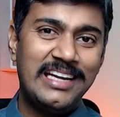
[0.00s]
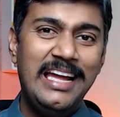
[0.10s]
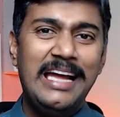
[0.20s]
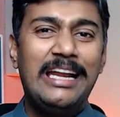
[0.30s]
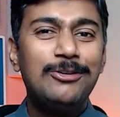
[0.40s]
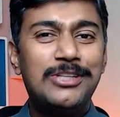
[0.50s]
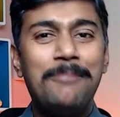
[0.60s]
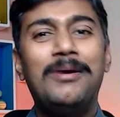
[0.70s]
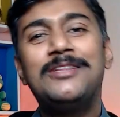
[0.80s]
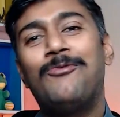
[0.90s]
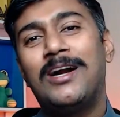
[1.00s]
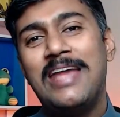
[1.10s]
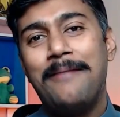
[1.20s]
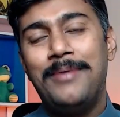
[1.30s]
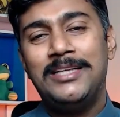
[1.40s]
Now some month what
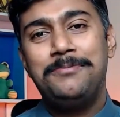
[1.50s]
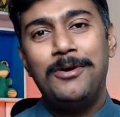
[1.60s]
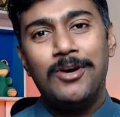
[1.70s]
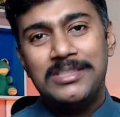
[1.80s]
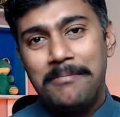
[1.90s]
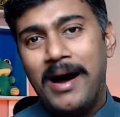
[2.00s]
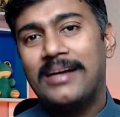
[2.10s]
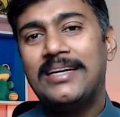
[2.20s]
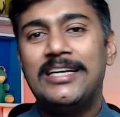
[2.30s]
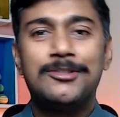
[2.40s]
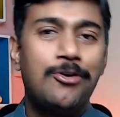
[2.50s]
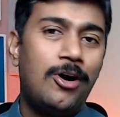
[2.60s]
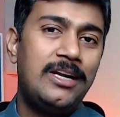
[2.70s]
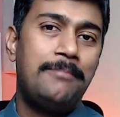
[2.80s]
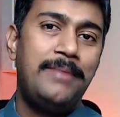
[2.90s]
happens, because the market has
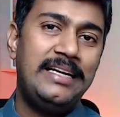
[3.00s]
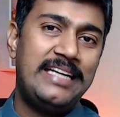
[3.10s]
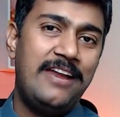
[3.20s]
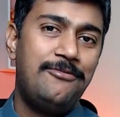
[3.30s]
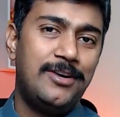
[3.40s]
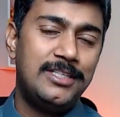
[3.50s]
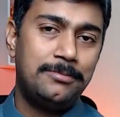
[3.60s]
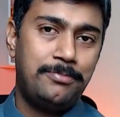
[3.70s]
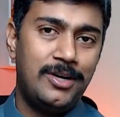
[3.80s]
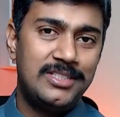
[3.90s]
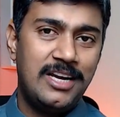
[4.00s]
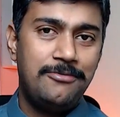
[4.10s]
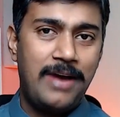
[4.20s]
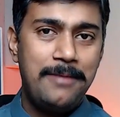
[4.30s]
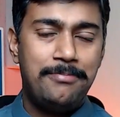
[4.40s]
gone up by 10%,
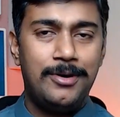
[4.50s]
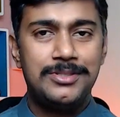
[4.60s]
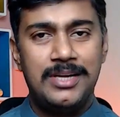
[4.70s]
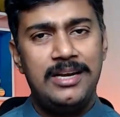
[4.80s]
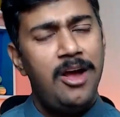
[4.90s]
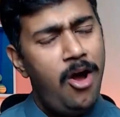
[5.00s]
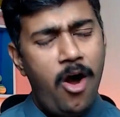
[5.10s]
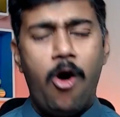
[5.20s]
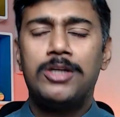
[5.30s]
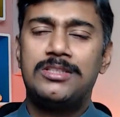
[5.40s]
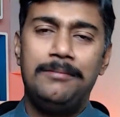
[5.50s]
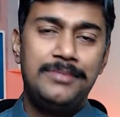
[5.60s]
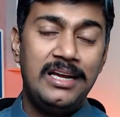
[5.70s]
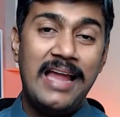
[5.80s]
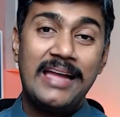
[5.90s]
5% or
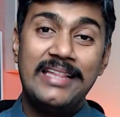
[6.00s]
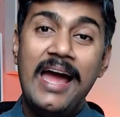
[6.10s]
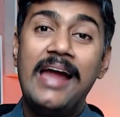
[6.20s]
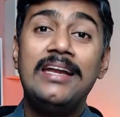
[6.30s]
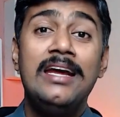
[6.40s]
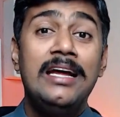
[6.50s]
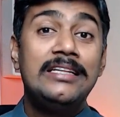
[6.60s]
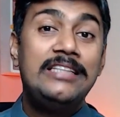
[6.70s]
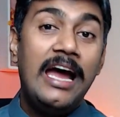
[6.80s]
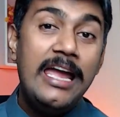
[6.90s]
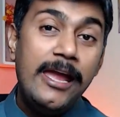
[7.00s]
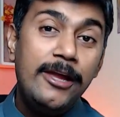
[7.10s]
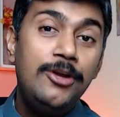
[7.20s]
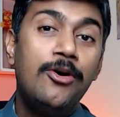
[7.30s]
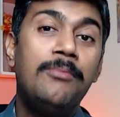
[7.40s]
something like that, the
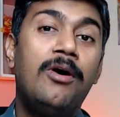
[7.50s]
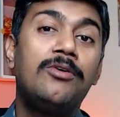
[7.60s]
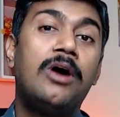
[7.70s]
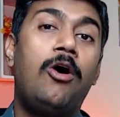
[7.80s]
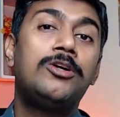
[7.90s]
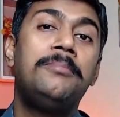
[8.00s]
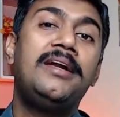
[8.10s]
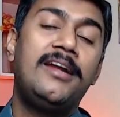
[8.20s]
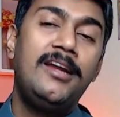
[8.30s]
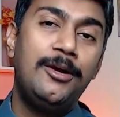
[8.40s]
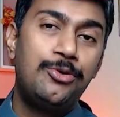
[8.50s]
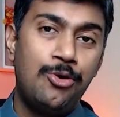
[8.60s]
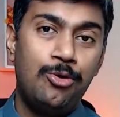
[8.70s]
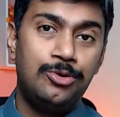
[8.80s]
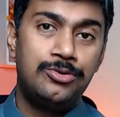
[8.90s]
AUM automatically
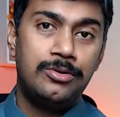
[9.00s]
grows